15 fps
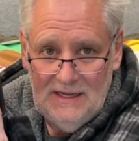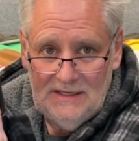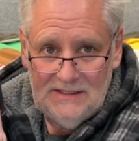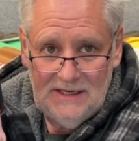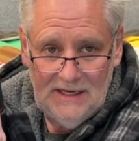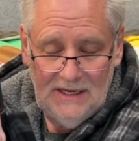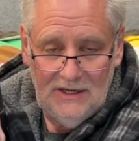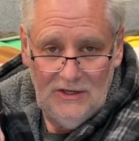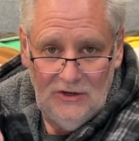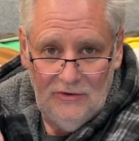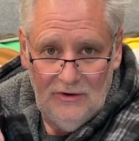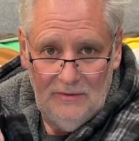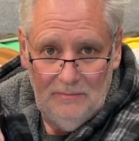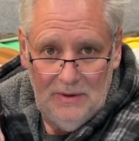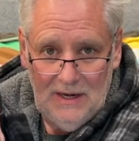taking
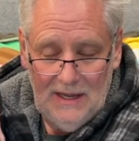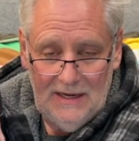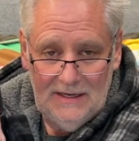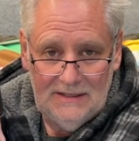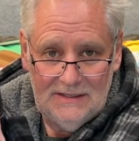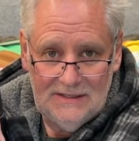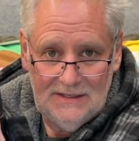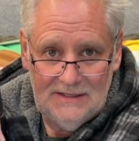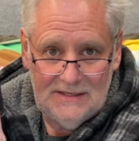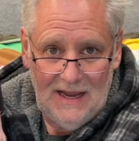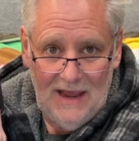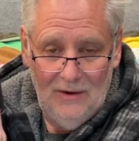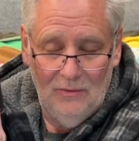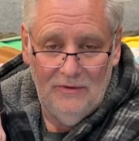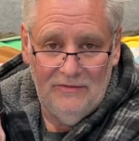your appliances
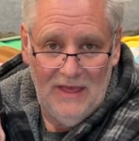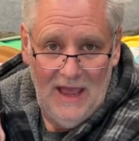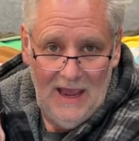out of the